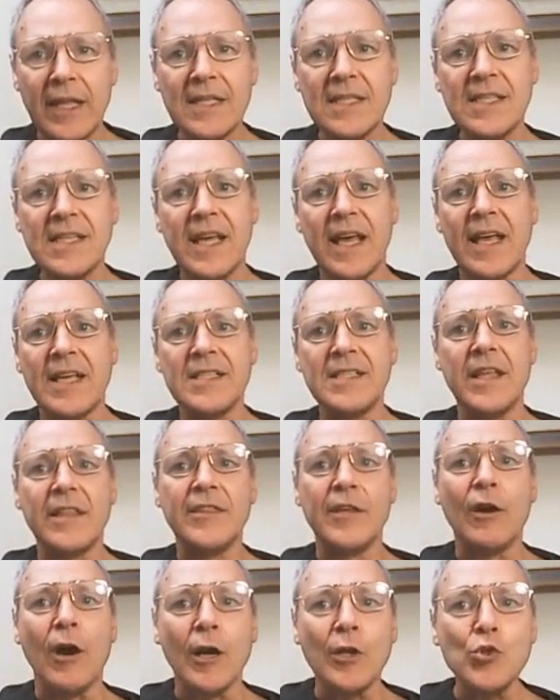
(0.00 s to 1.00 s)
It says
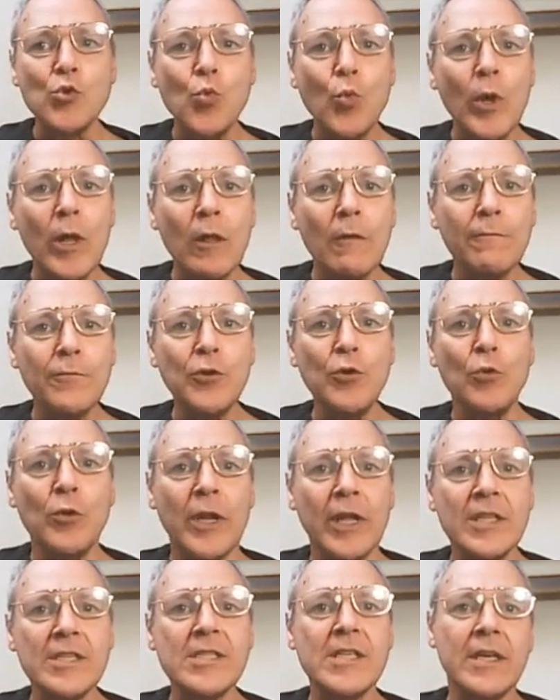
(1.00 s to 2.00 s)
that there are 12
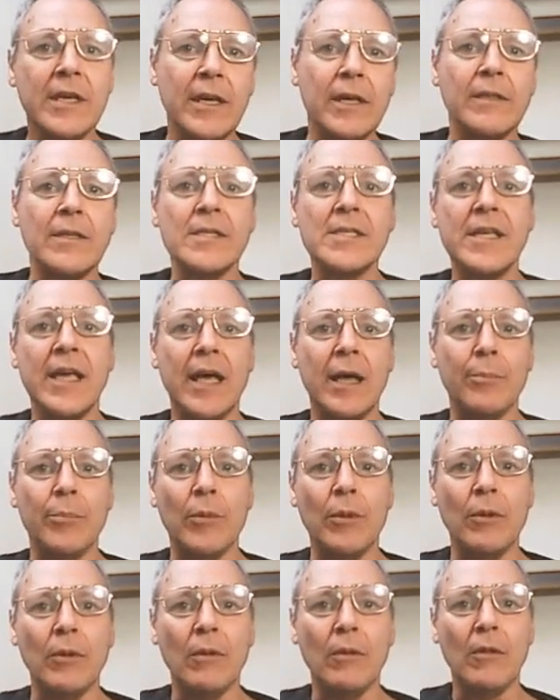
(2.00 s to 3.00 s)
units in the
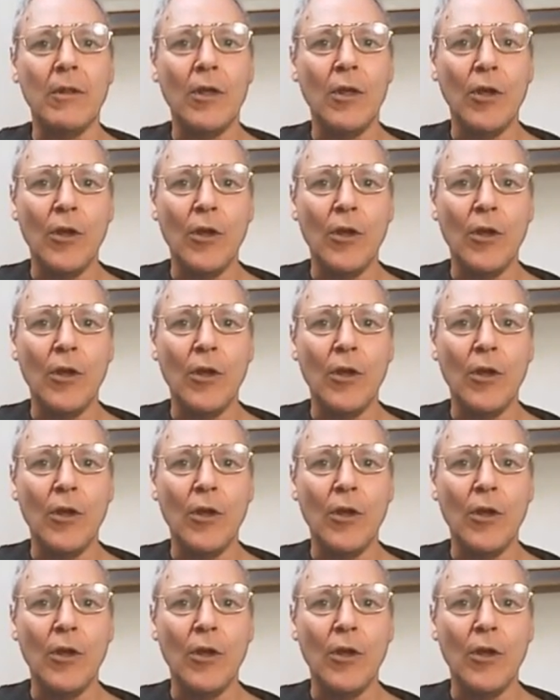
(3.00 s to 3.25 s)
sample,